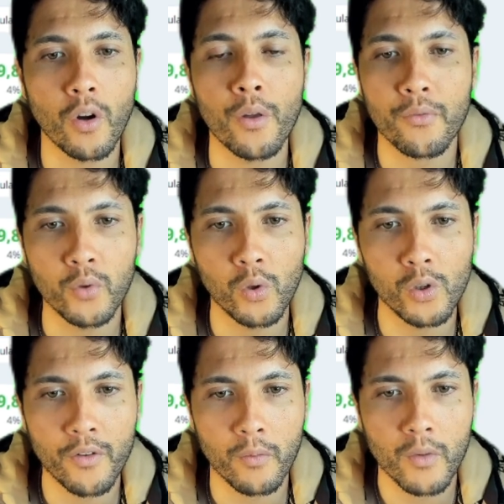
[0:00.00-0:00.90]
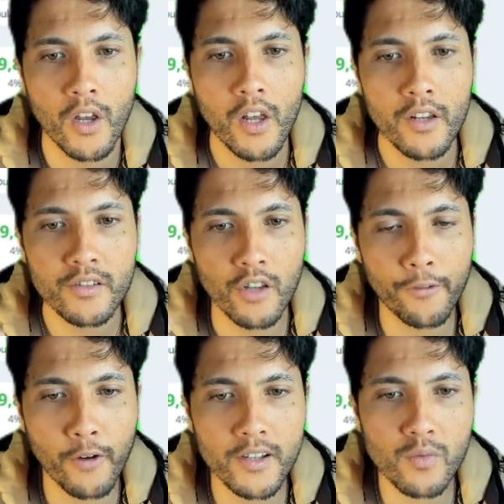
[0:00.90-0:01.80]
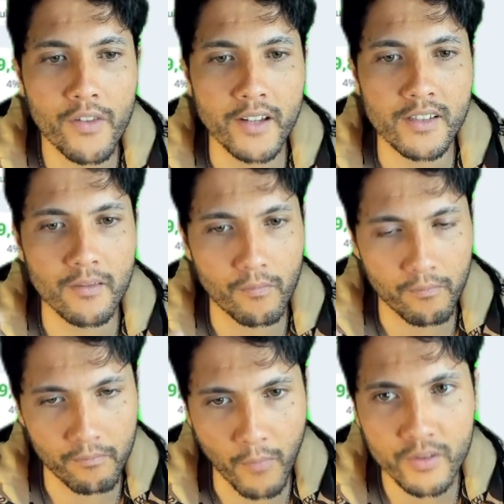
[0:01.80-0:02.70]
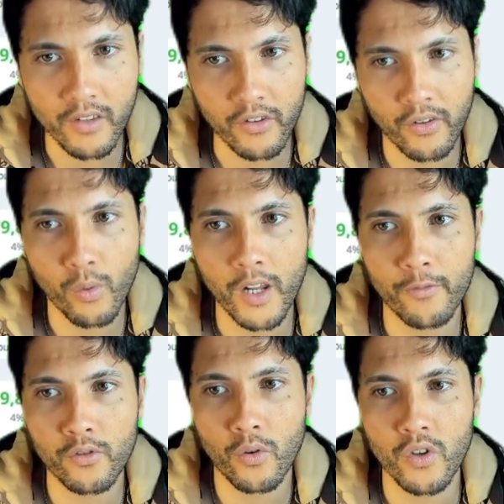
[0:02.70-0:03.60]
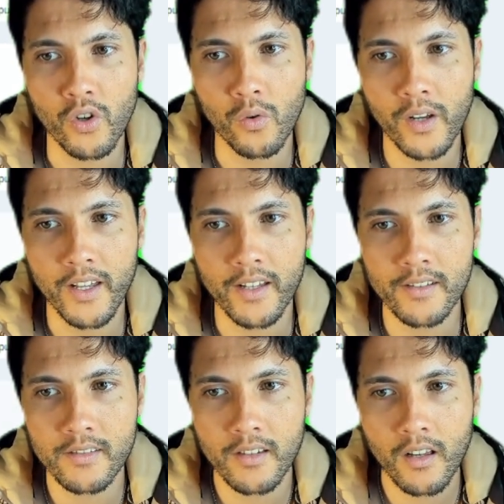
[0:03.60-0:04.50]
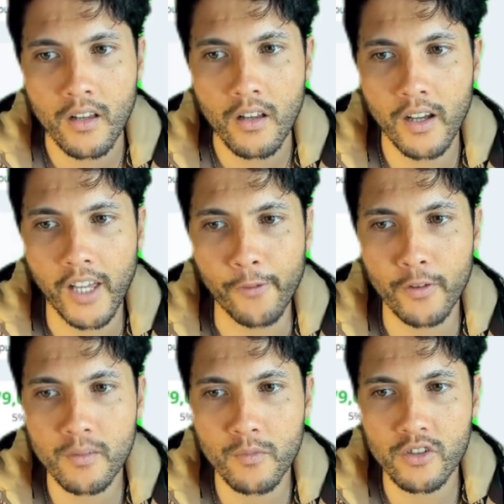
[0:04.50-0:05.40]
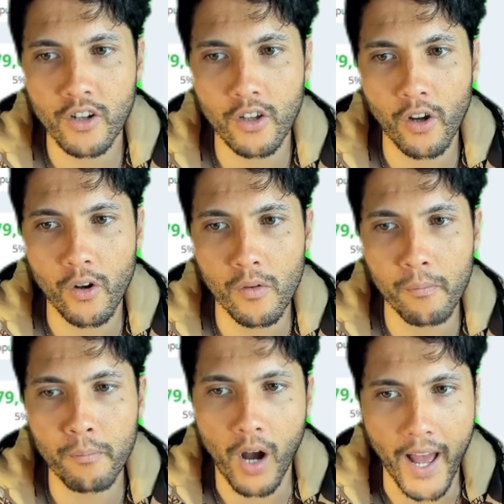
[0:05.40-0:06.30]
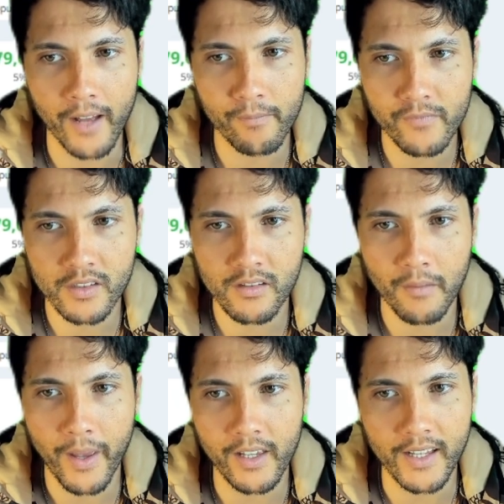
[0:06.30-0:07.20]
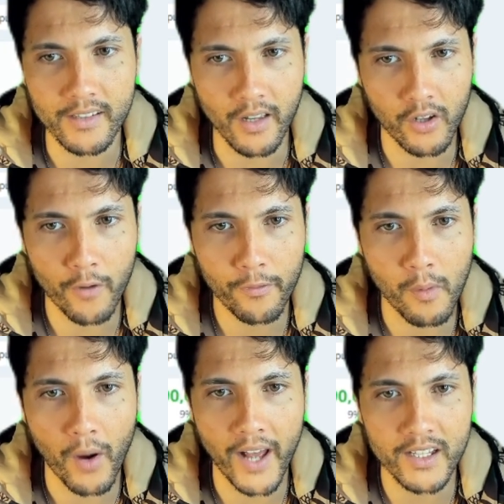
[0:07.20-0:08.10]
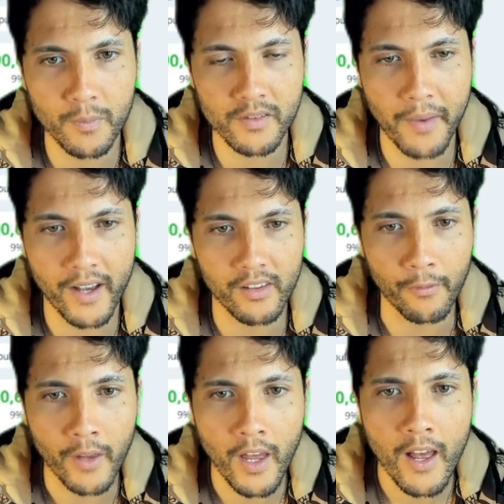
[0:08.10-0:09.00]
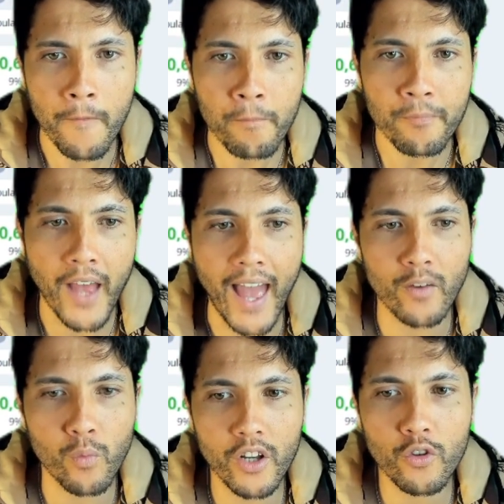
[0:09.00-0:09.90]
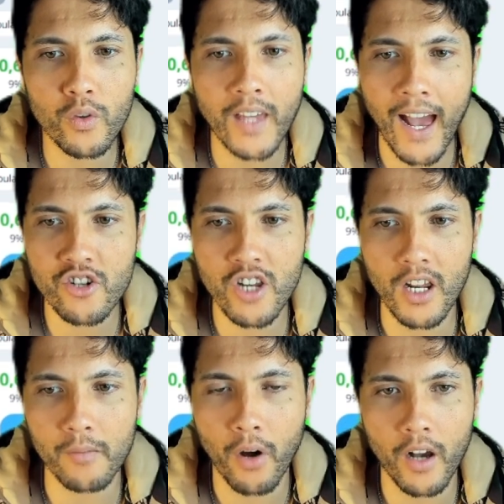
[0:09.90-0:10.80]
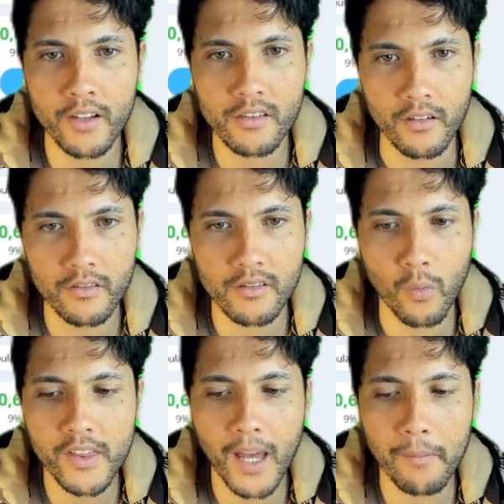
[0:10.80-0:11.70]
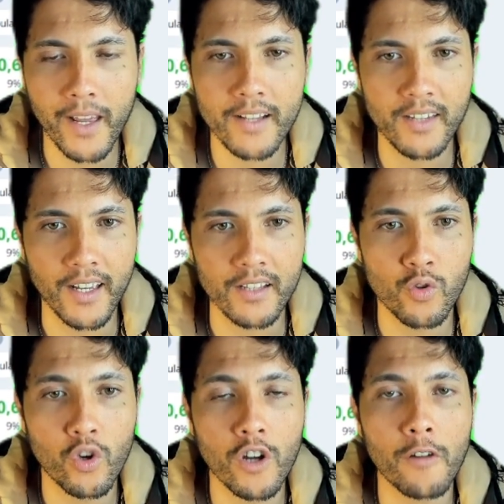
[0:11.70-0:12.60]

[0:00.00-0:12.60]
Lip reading: through all of them. So the first one that's most intuitive to you is, okay, first I'm just going to go buy, just to make it easier. Go from a buyer's perspective. And we're going to do cash in person. So what that means is you're going